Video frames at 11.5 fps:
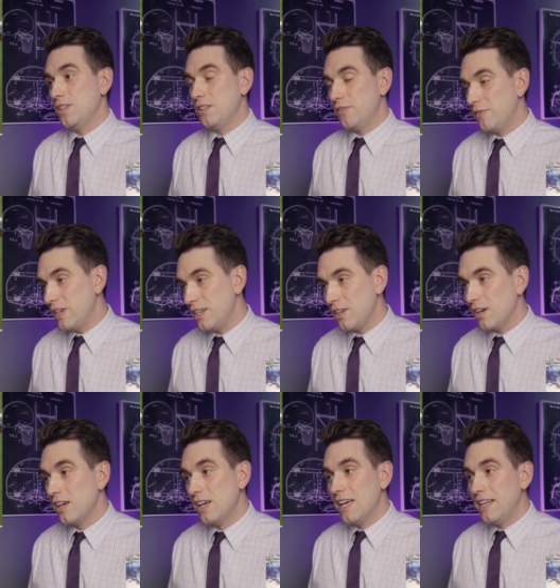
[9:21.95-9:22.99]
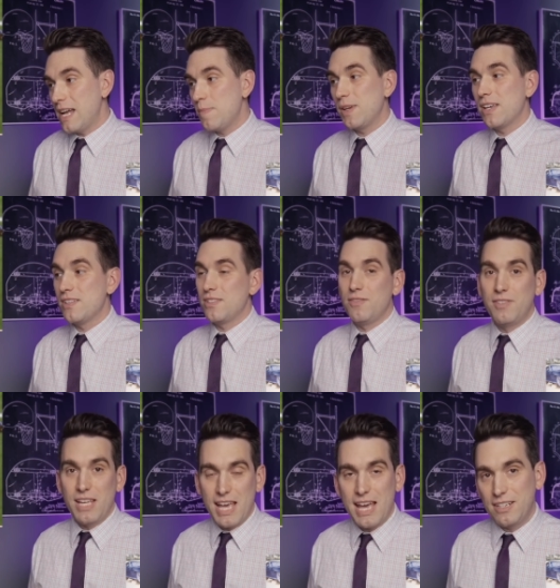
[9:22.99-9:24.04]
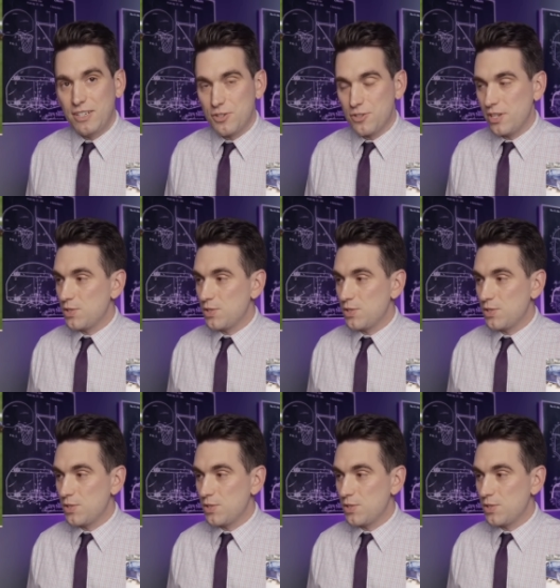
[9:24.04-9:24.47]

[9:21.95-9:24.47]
defender, not because of the head injury.